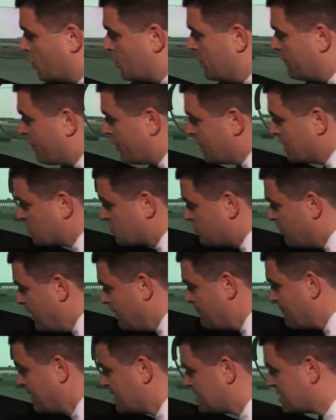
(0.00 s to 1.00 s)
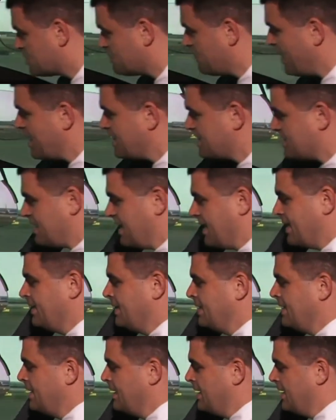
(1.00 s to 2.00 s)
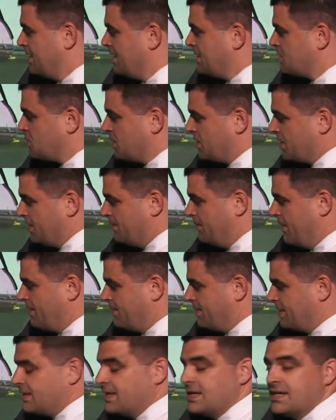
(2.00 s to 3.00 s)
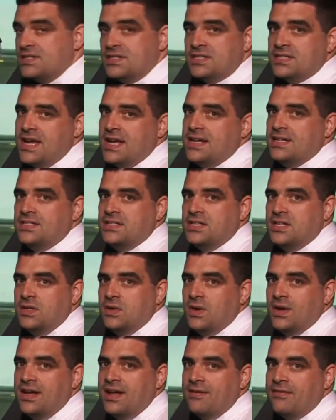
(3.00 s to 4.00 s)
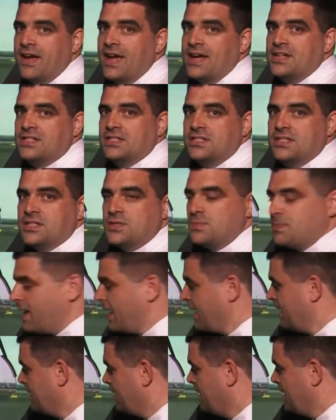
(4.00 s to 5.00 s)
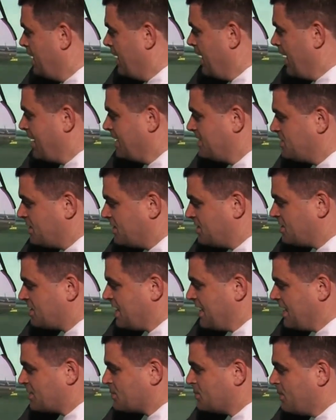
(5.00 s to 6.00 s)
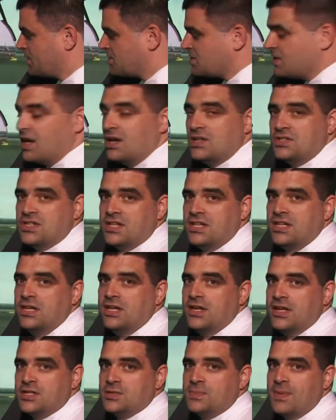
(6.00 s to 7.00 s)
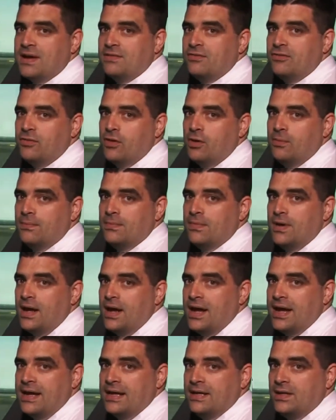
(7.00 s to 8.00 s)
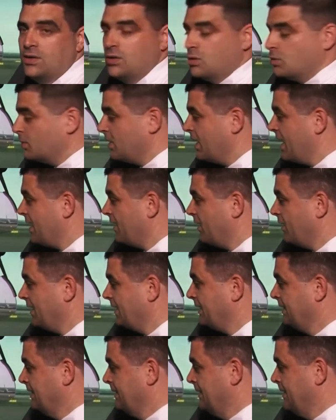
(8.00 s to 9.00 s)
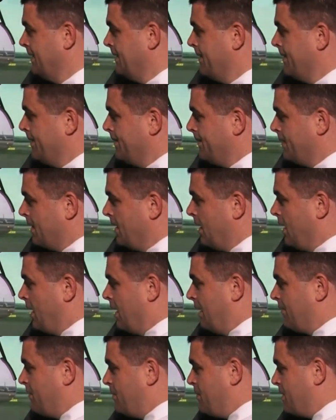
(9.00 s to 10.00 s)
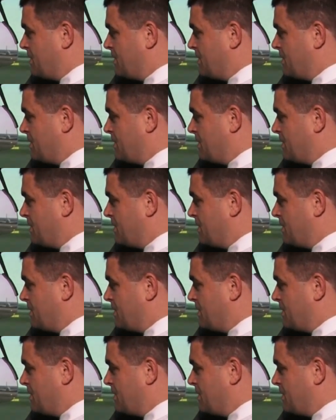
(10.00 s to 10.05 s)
of all, we've got these really big displays here. This one at the moment is set to a navigation display, and as you can see it's much larger than you'd expect from a normal airliner. If I